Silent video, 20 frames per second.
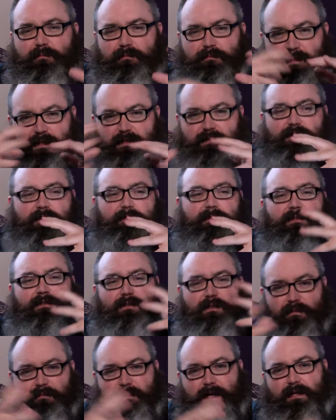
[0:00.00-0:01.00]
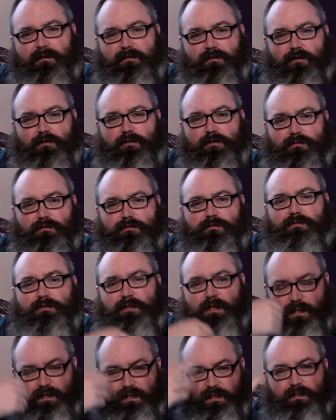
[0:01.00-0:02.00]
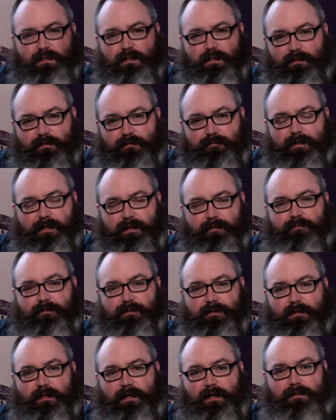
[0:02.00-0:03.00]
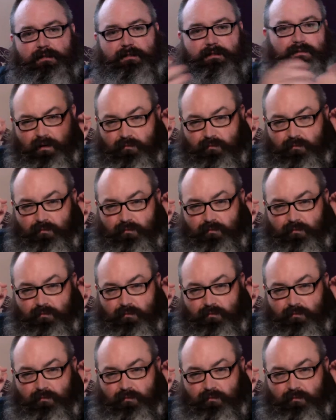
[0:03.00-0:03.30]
a bit similar to your man Yorgos, you know, the favourite again.